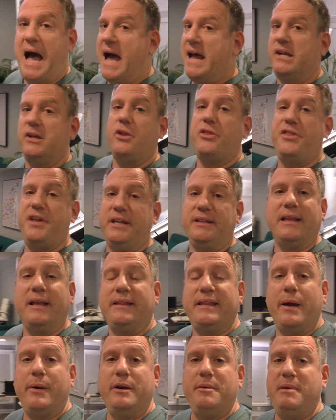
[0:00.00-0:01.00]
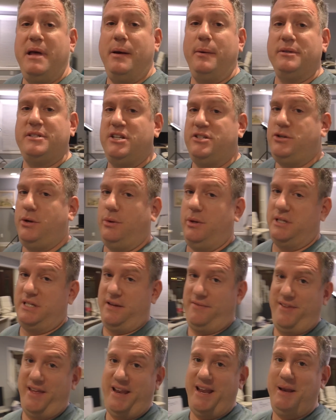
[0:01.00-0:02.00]
I don't think that they would have been able to do this
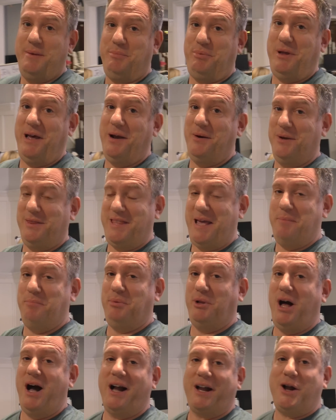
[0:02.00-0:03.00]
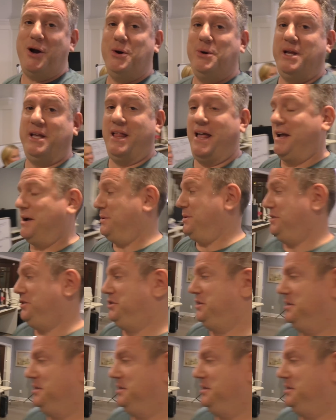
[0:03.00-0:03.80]
if they didn't play with that block coding language.